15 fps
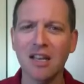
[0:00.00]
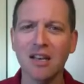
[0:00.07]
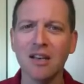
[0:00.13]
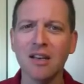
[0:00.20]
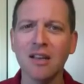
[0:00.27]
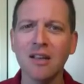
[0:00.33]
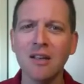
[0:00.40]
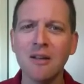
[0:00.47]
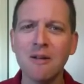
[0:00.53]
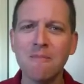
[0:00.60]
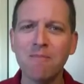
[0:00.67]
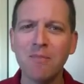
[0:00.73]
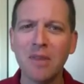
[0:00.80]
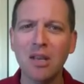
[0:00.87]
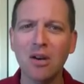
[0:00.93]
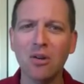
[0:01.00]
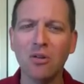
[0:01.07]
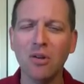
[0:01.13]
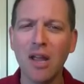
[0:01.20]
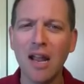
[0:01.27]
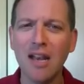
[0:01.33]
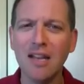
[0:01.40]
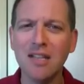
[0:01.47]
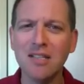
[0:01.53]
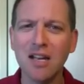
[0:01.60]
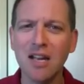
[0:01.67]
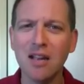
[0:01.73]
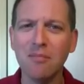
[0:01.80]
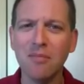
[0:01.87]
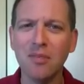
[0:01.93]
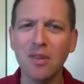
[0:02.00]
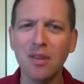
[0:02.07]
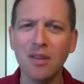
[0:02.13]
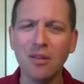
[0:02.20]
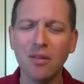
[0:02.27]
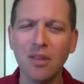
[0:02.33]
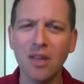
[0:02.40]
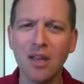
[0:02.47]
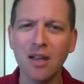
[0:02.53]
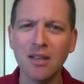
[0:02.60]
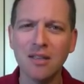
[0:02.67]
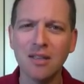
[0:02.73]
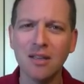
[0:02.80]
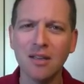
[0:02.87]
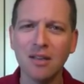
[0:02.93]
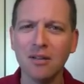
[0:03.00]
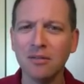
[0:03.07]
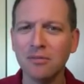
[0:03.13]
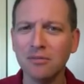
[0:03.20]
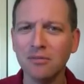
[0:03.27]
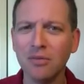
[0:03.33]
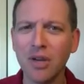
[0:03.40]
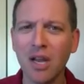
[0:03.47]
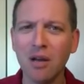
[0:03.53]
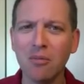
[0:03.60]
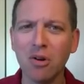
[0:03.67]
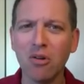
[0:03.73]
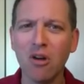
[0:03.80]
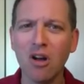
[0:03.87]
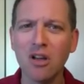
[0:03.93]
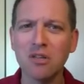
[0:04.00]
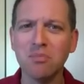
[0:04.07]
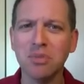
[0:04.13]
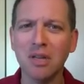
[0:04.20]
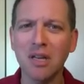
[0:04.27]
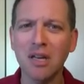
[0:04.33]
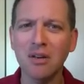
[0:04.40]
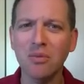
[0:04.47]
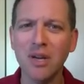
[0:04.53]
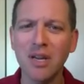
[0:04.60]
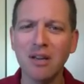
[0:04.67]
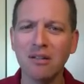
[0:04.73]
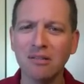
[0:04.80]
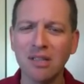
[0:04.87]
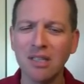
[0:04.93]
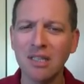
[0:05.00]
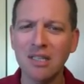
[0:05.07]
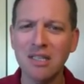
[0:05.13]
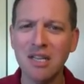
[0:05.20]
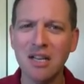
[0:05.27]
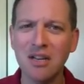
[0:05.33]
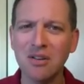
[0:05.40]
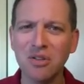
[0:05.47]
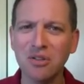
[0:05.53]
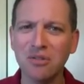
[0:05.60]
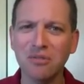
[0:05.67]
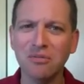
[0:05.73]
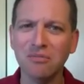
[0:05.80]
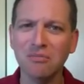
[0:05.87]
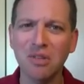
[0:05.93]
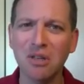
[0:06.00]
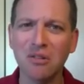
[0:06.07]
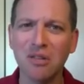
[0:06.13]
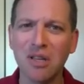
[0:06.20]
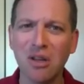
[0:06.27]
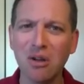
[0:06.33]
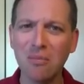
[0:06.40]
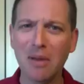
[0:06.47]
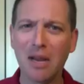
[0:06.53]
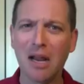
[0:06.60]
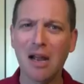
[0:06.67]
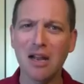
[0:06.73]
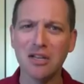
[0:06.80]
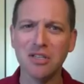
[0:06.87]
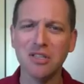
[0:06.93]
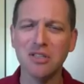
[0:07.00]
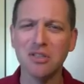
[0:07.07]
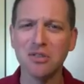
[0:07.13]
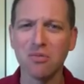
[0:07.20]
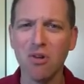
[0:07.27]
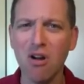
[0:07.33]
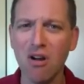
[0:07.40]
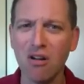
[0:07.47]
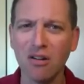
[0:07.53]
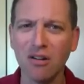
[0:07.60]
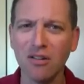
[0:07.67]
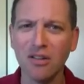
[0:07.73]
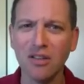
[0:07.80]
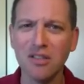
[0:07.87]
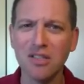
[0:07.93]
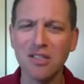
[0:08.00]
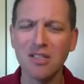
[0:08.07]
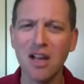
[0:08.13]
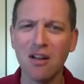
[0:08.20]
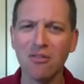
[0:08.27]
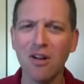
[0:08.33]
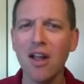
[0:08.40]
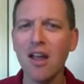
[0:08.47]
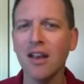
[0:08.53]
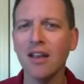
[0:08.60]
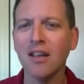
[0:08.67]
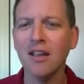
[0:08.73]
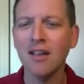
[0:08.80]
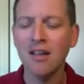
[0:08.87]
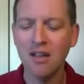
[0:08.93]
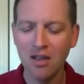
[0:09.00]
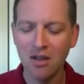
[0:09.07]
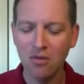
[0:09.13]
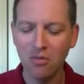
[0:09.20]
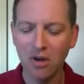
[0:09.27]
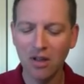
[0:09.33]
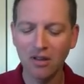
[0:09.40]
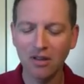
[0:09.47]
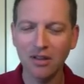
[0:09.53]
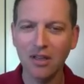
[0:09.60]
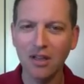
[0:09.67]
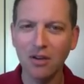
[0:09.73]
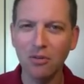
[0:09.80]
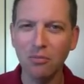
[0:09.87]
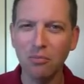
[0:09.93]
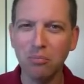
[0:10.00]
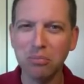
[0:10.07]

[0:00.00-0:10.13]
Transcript: and you know anytime that uh, we come across blood we tend to you know think oh my gosh this is wrong or this is not right well you know